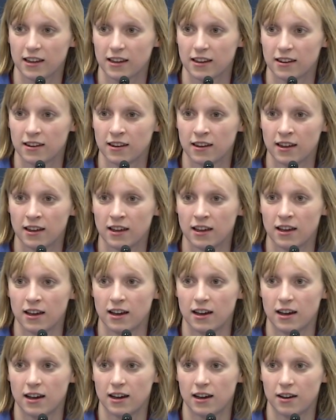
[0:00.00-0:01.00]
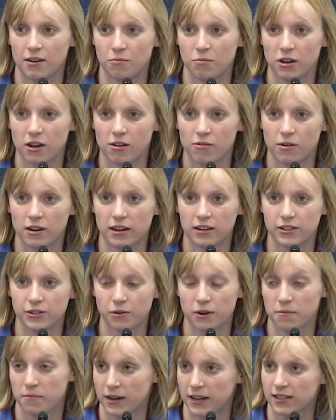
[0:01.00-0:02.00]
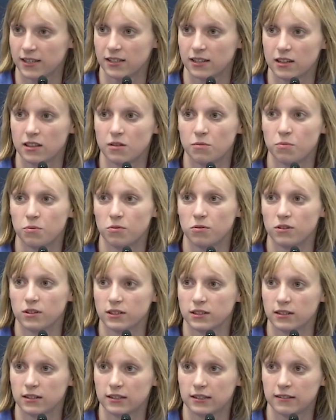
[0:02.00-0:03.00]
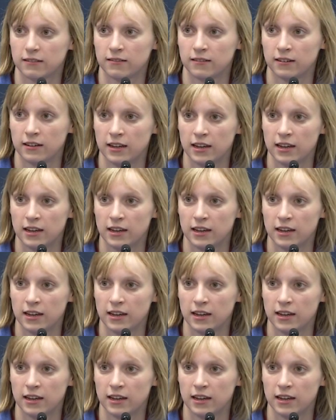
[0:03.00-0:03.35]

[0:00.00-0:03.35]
and uh, we all want to do our best in the pool to